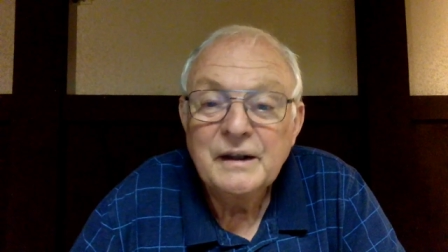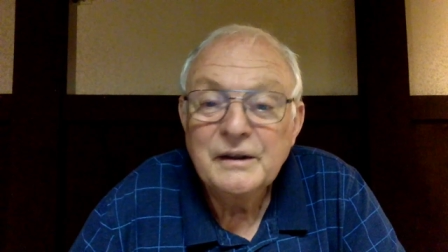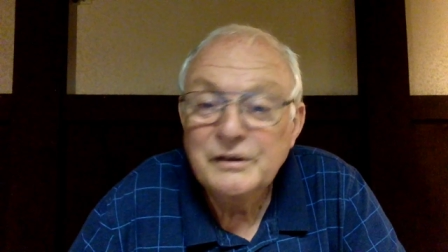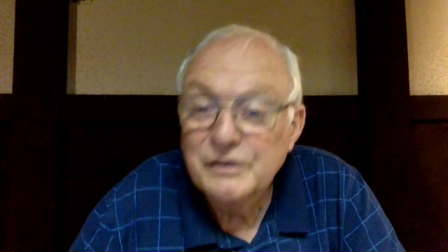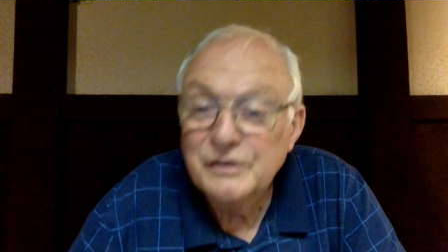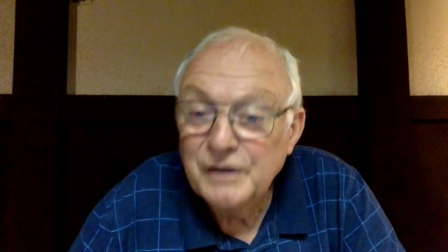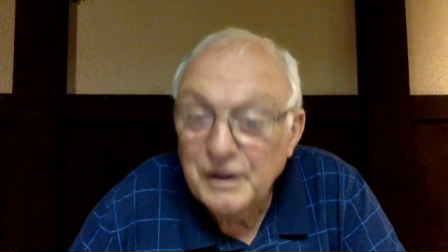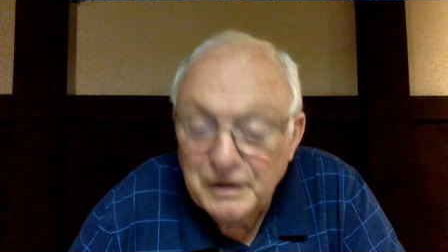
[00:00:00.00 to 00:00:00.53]

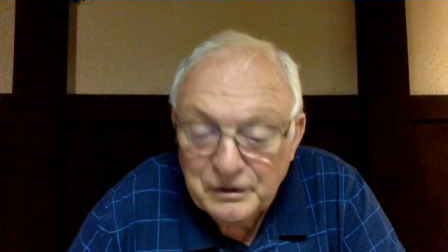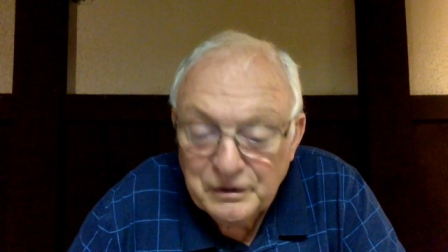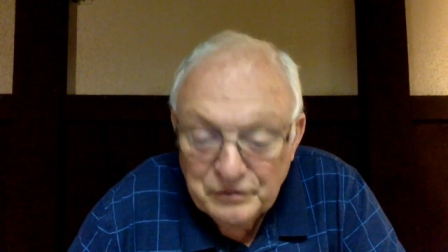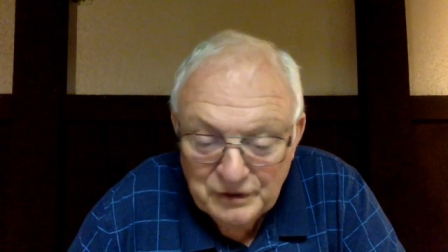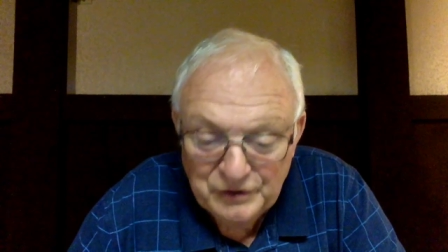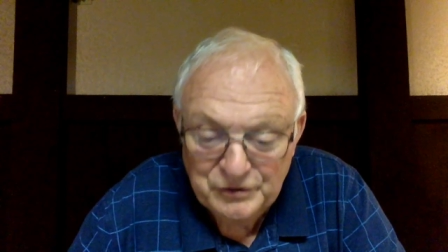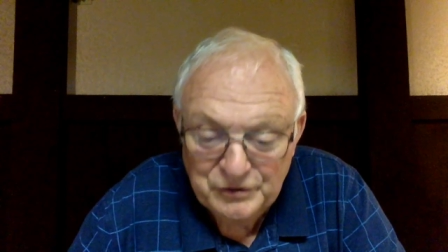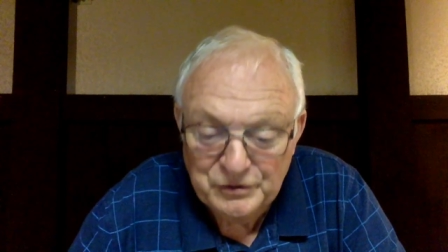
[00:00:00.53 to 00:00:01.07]
None of
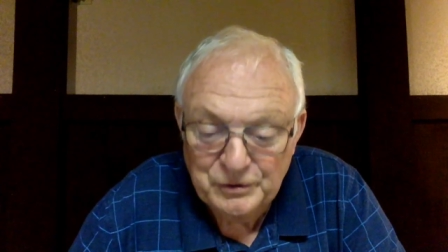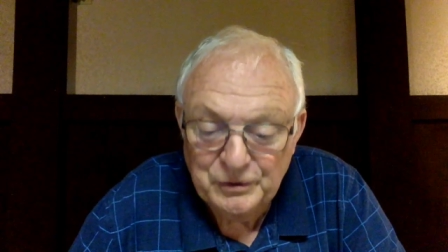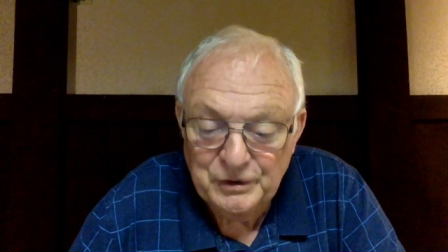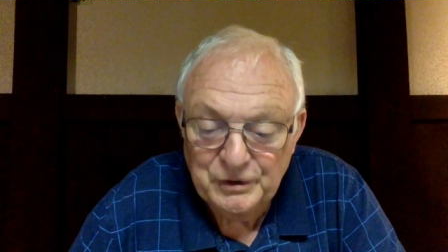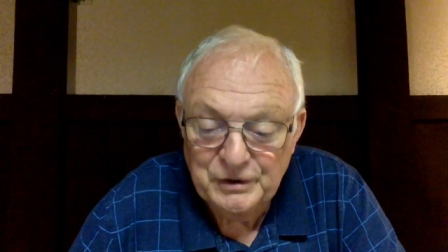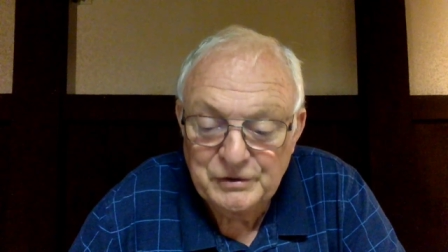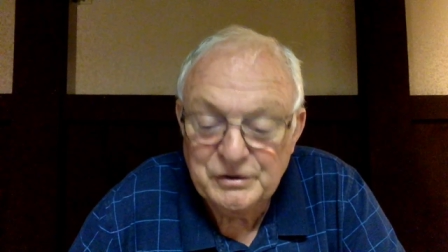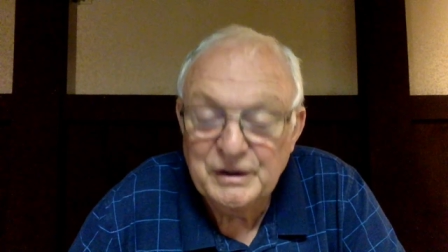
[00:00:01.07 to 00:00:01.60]
these
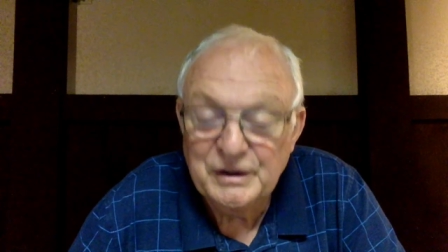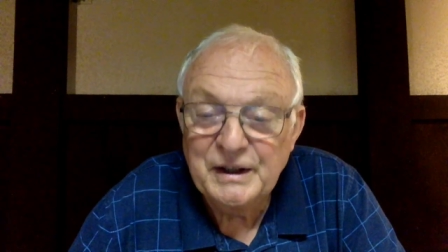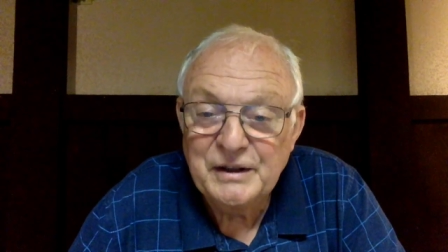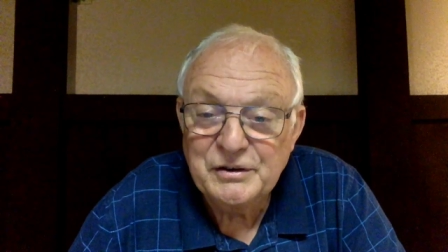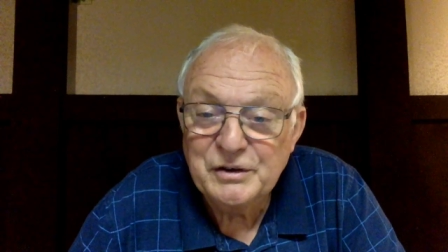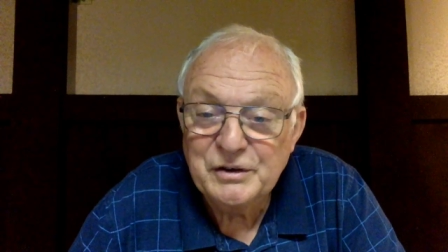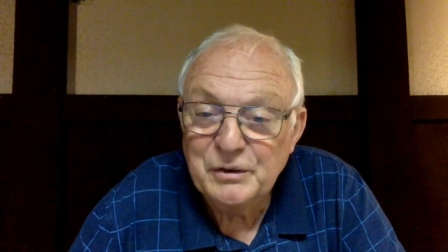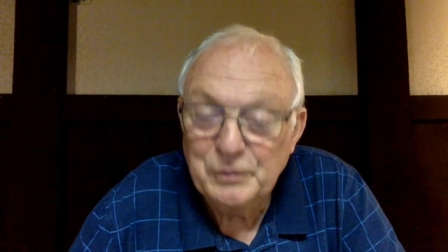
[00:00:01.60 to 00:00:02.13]
stories, in
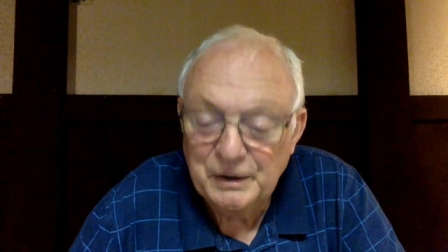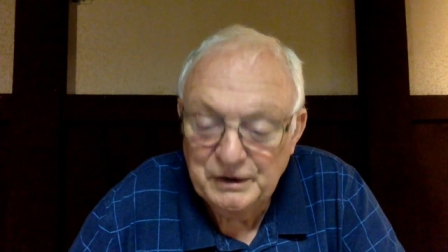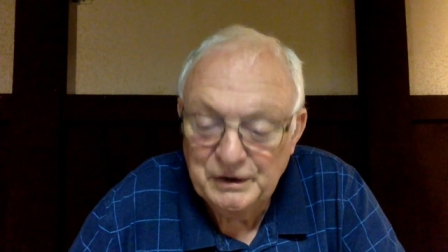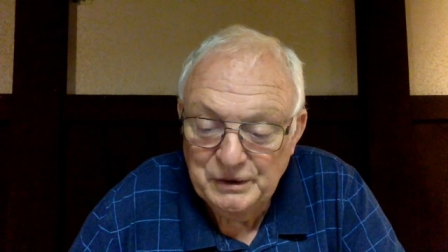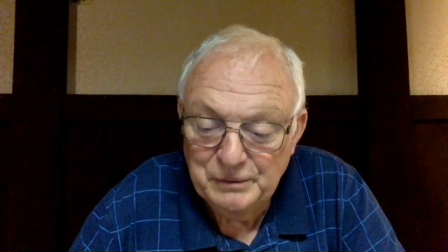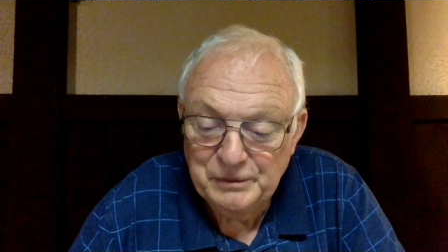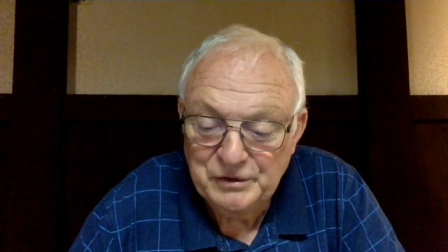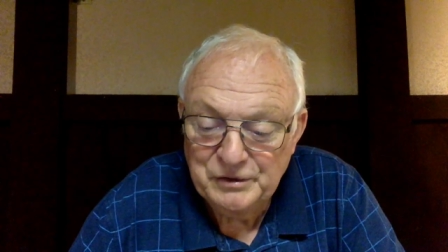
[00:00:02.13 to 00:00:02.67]
asking why
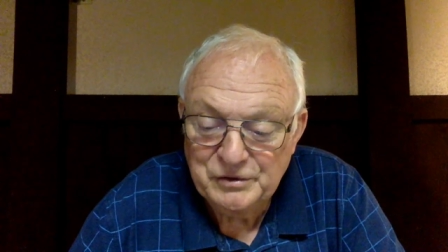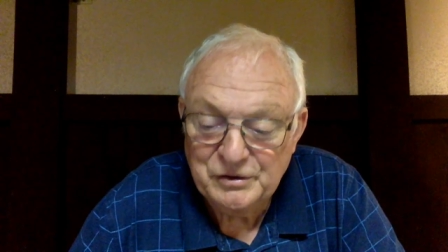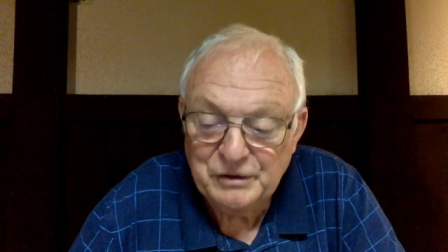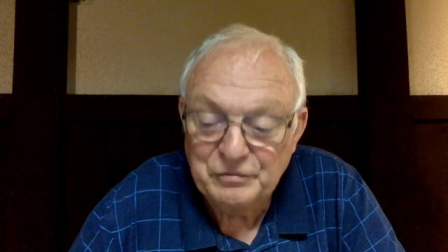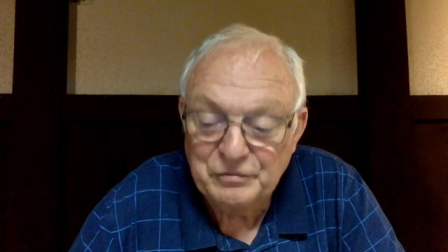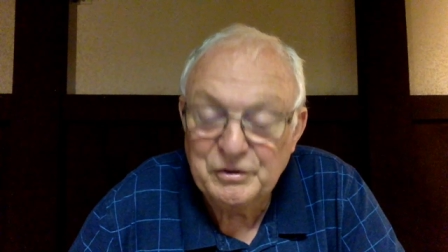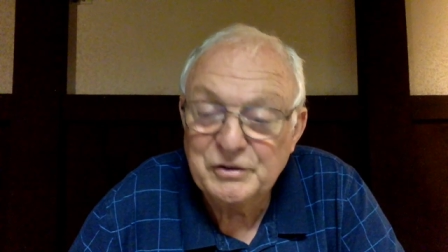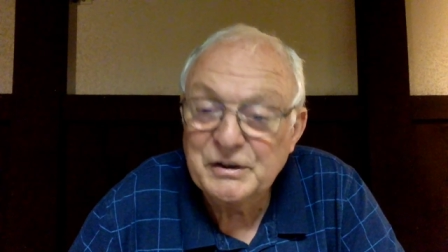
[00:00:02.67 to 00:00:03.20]
humans
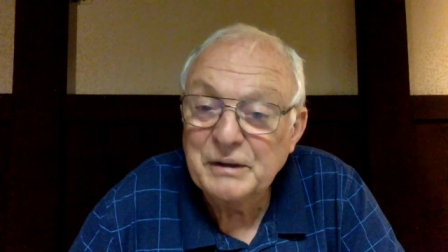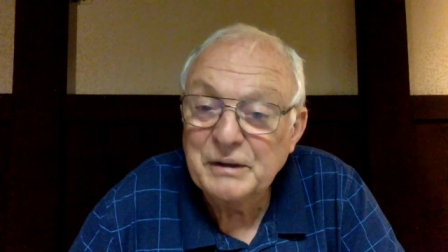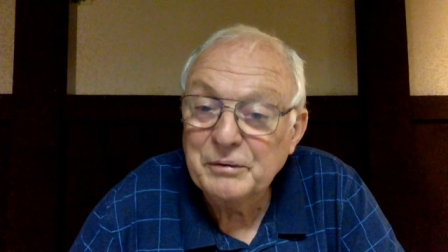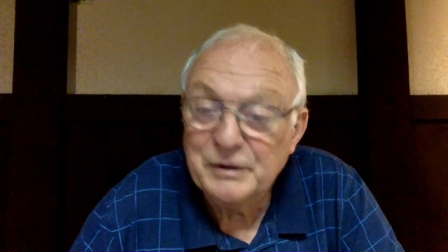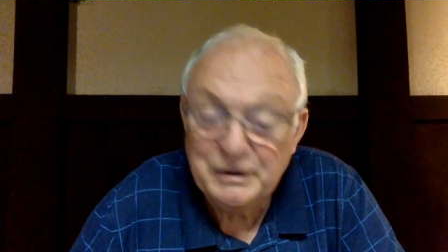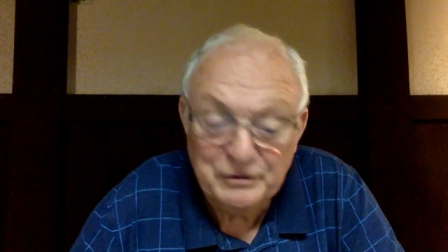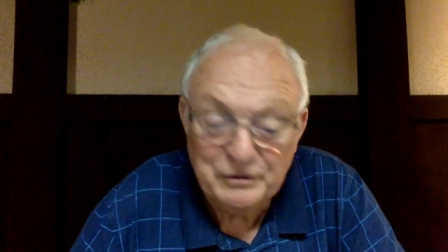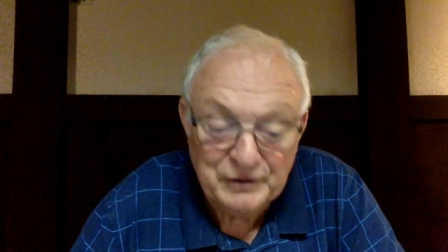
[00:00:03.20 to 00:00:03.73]
suffer, is able
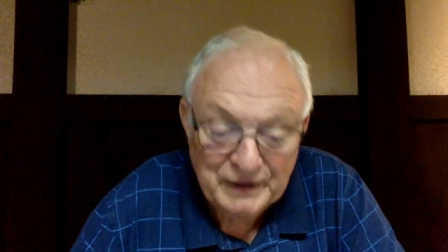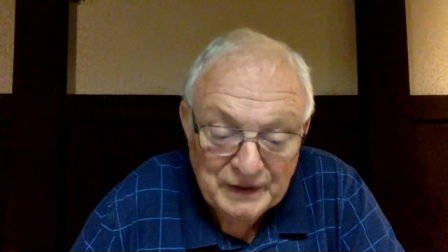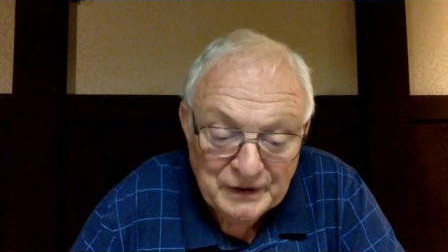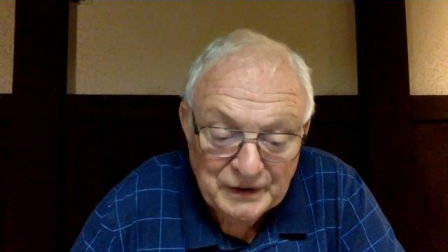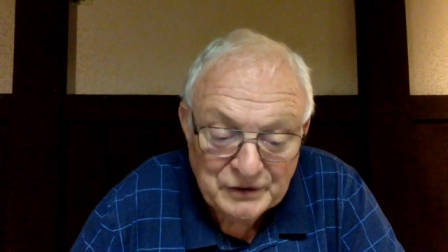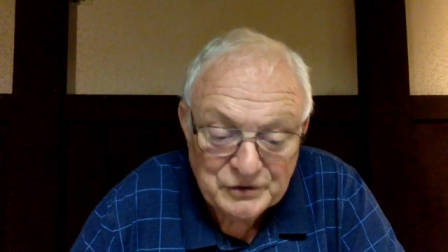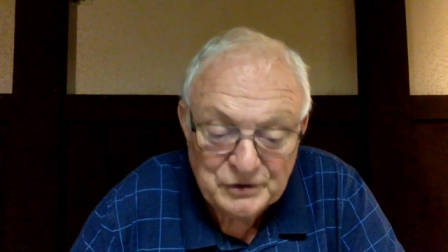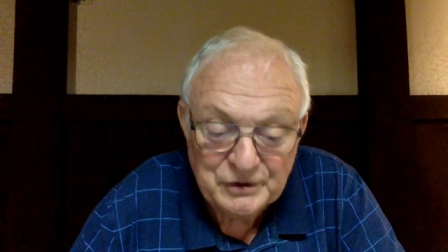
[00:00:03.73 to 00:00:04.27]
to give an
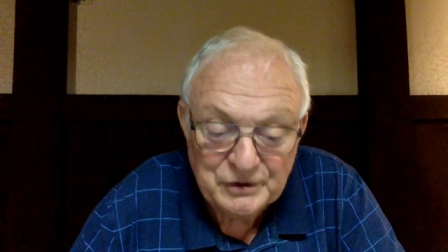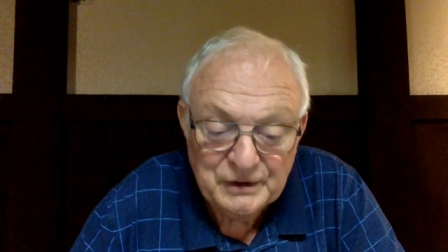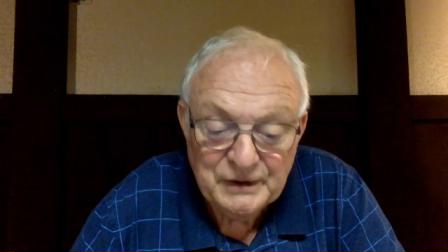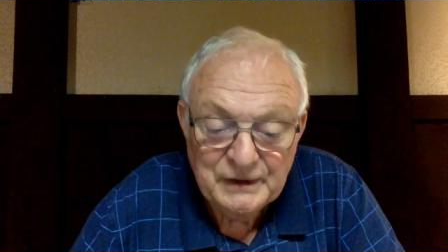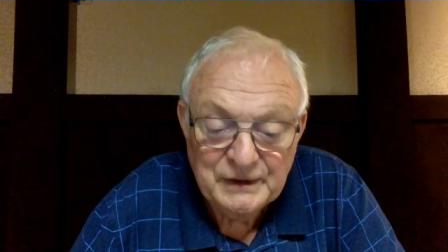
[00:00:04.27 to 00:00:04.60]
answer,